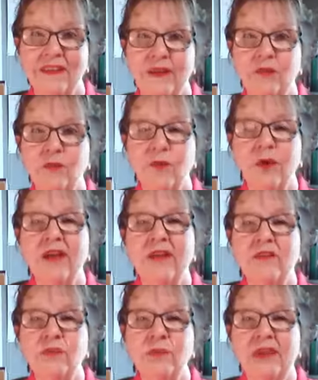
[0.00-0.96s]
of what
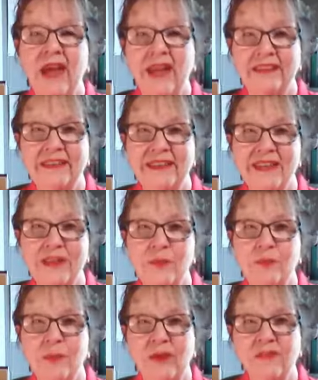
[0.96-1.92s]
is reality
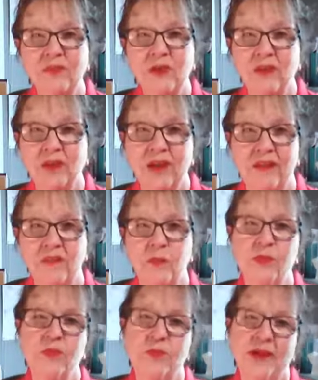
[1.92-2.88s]
based on God's
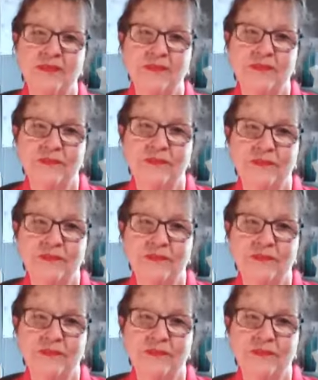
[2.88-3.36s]
perspective.